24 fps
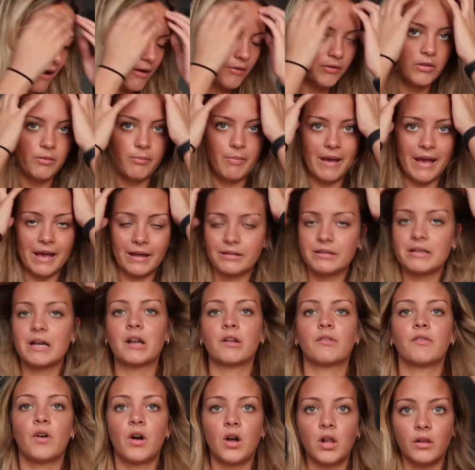out the pads out
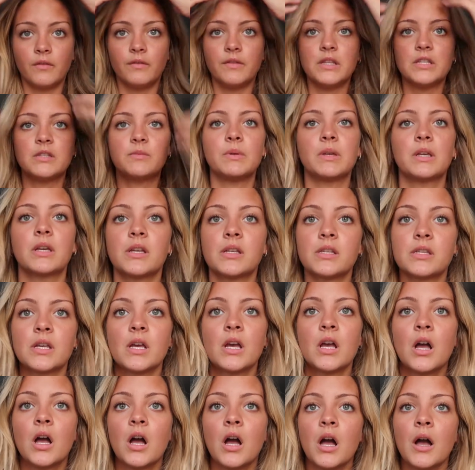of all of these because
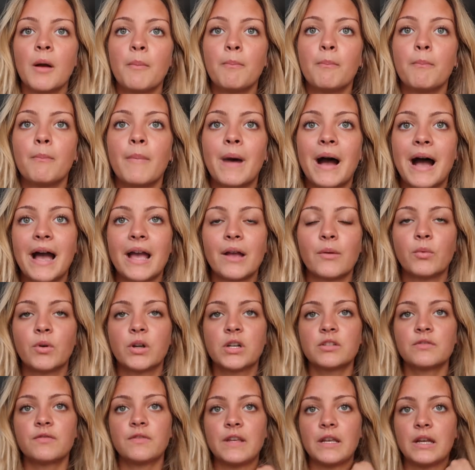my
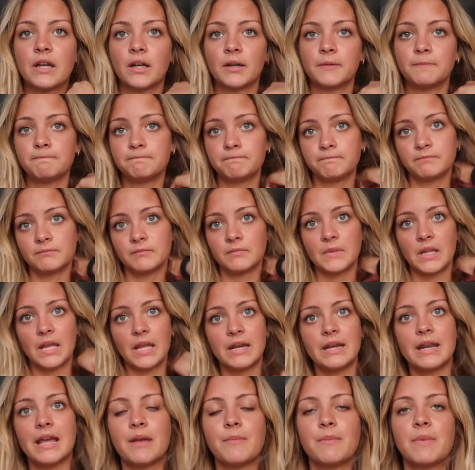worst fear
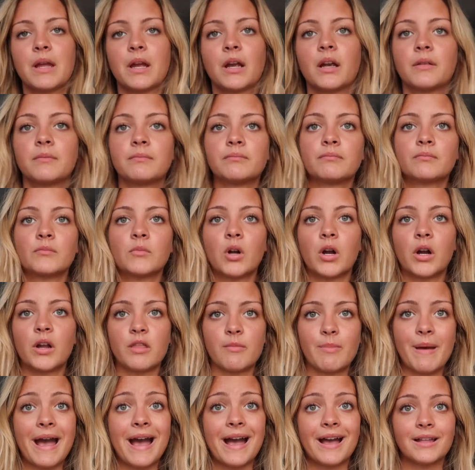and nightmare are
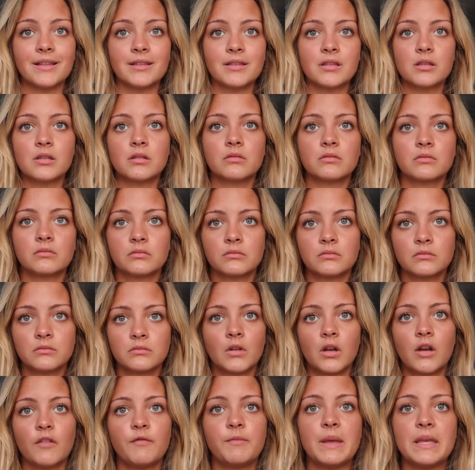the pads
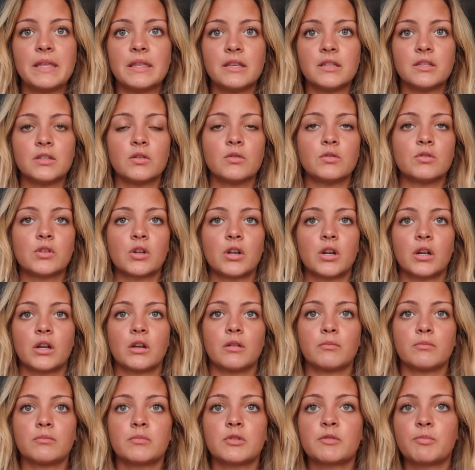of bathing suits
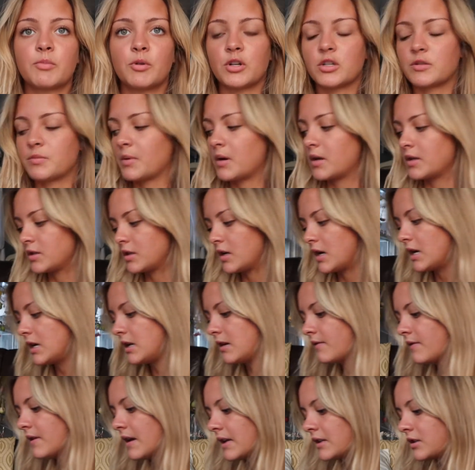or sports bras or any
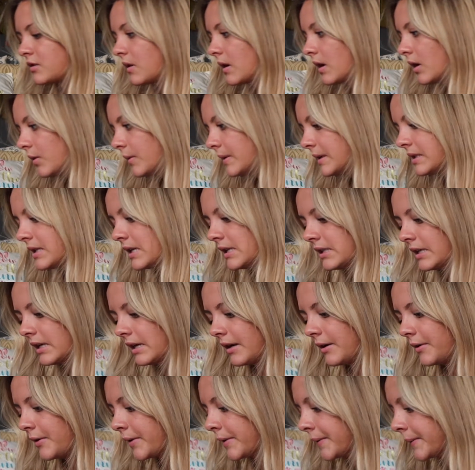of that. So I always take that out.